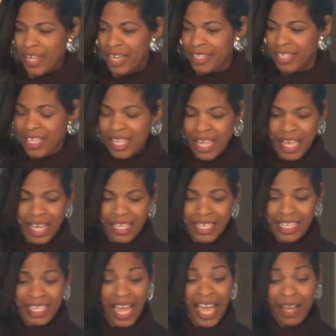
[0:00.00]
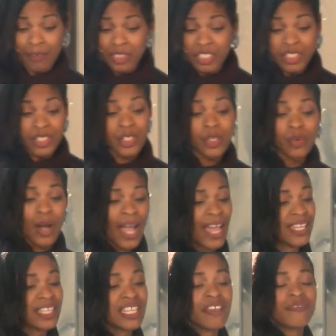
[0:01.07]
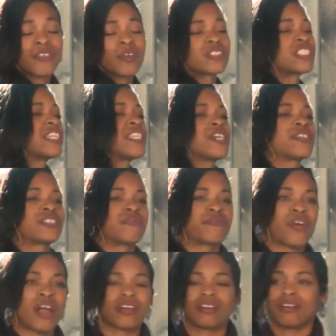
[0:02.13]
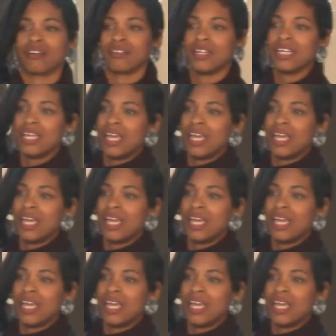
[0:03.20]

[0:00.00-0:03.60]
And, and, and I was new. I had lived 13 years in Fargo